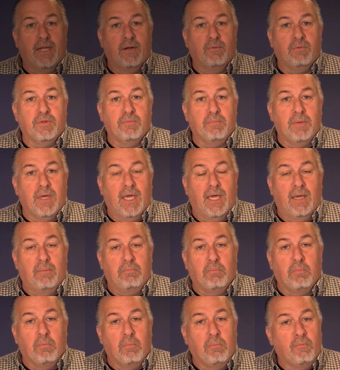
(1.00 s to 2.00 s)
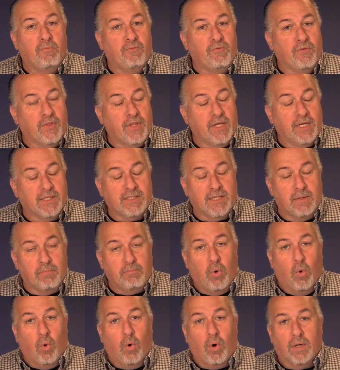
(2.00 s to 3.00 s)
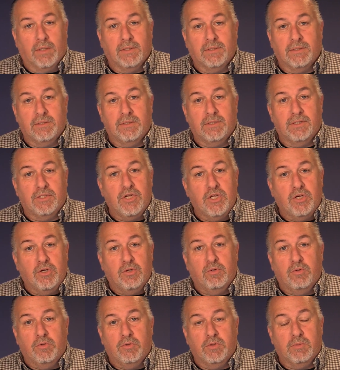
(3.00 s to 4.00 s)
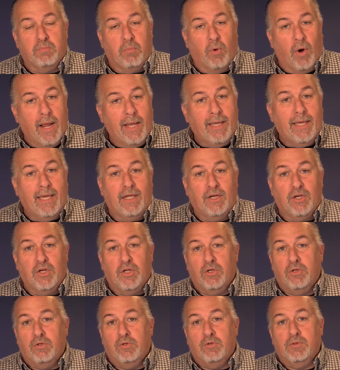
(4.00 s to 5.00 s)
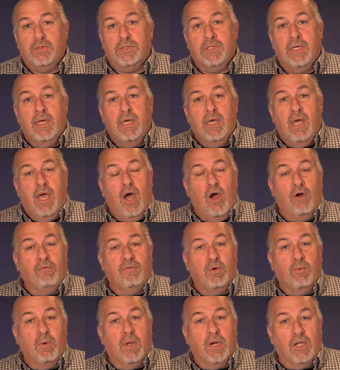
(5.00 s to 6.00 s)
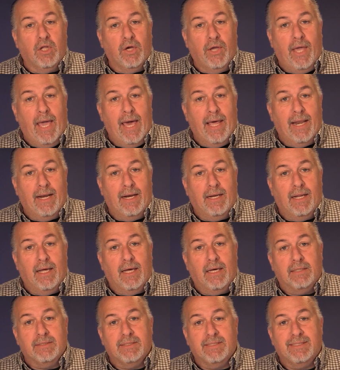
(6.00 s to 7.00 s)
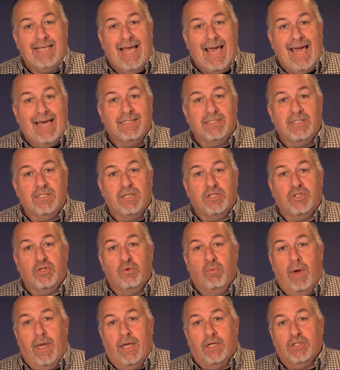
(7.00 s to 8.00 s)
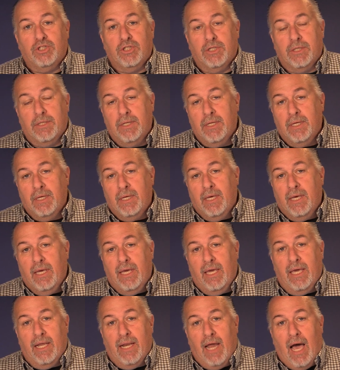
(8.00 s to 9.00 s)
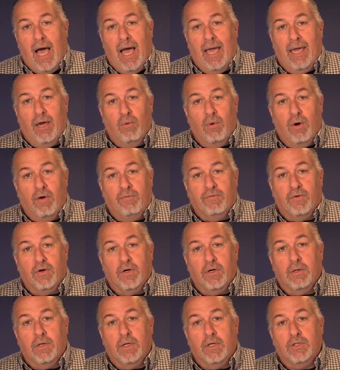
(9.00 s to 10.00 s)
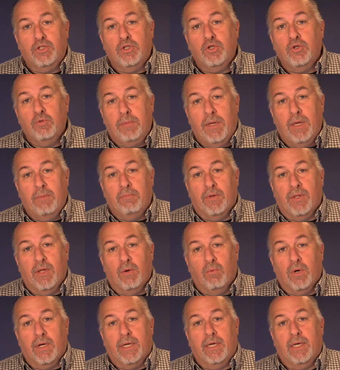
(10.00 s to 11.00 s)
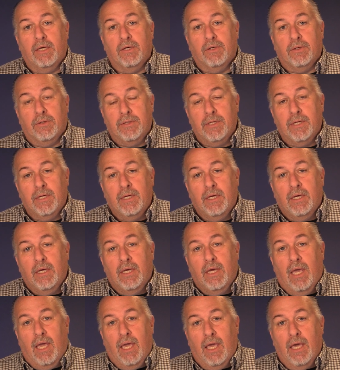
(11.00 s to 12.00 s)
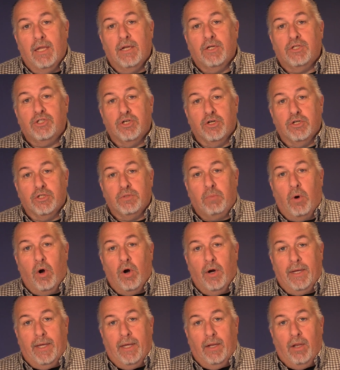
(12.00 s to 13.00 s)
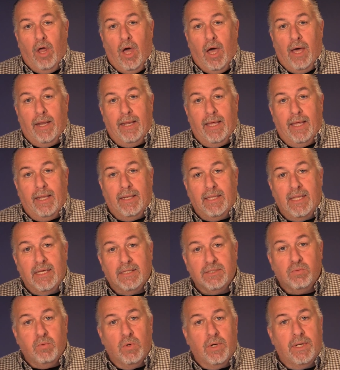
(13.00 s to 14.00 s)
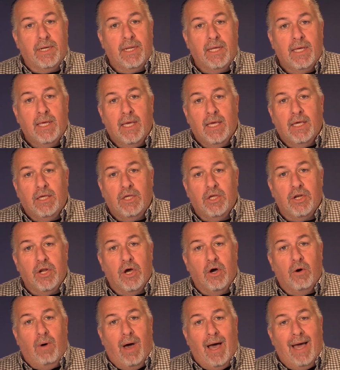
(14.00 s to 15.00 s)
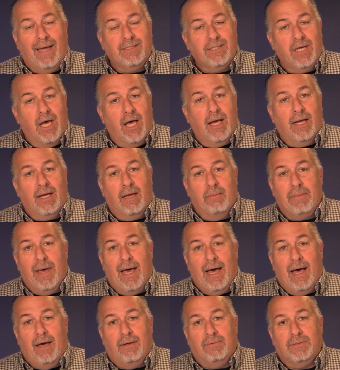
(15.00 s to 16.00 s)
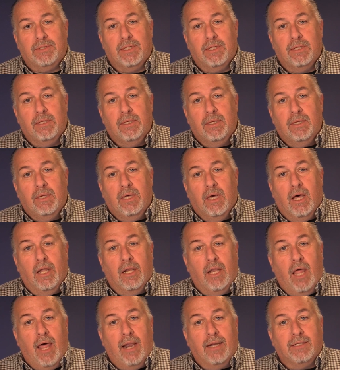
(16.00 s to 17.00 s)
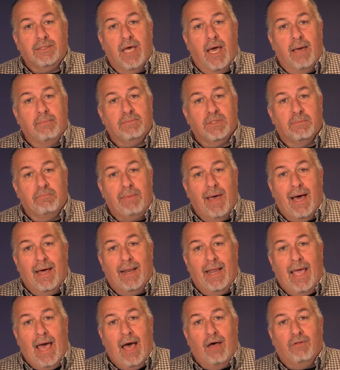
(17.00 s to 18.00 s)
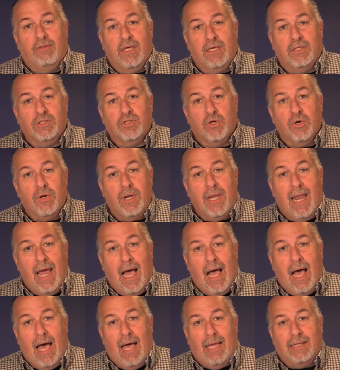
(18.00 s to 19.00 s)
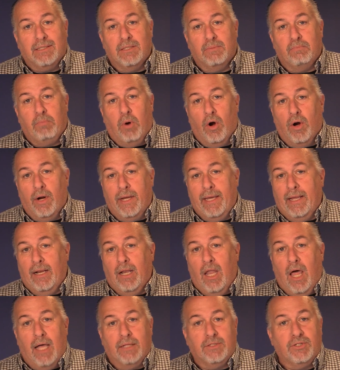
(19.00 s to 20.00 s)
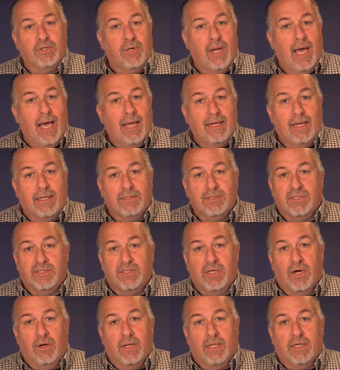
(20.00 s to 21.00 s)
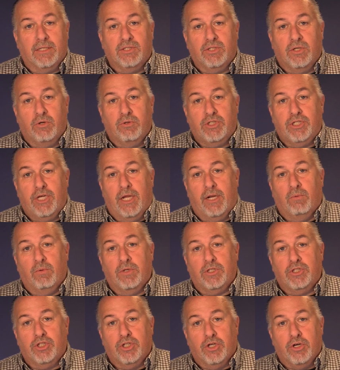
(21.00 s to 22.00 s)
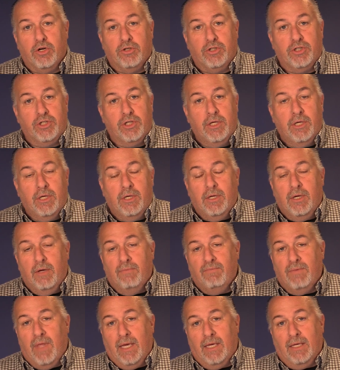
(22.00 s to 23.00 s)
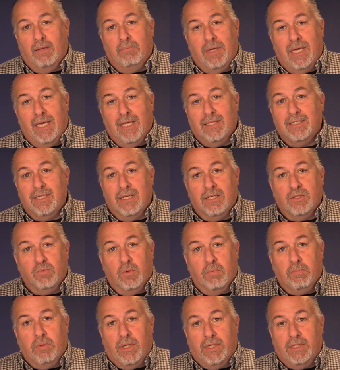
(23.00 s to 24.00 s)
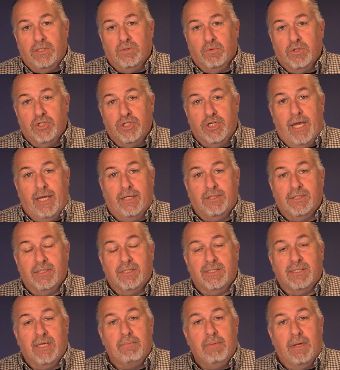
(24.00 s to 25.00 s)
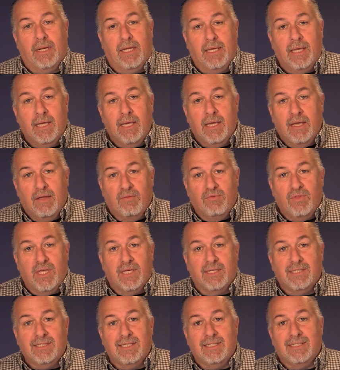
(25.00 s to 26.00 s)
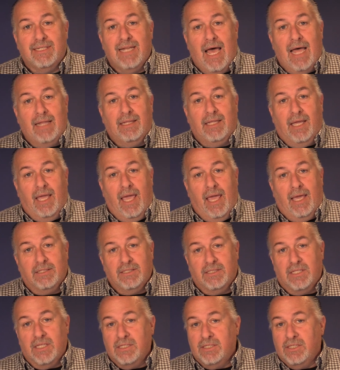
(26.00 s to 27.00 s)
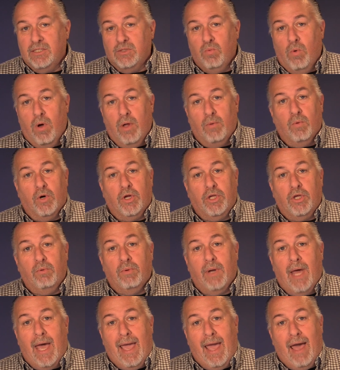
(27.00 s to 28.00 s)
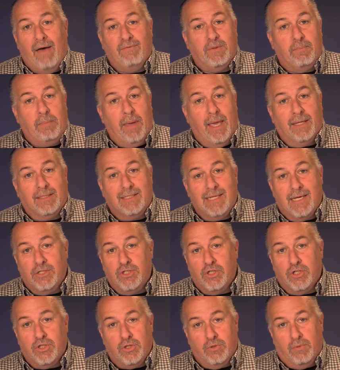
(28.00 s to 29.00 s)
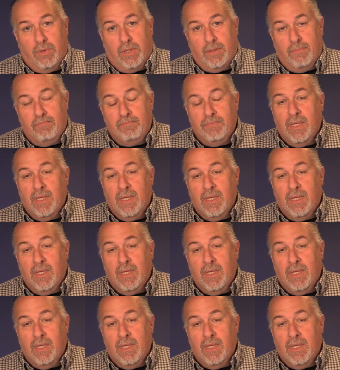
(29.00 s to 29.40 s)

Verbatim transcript: in with me for this important news, breaking news, however you want to look at it, a sad situation in Iowa for two people that were killed in a church parking lot. And this one, you know, I talk about a lot of times about how these are not parking lots, are not necessarily associated with church. They can be incidents where police were chasing somebody. This is not the case. This is one where you and I have to pay attention to it.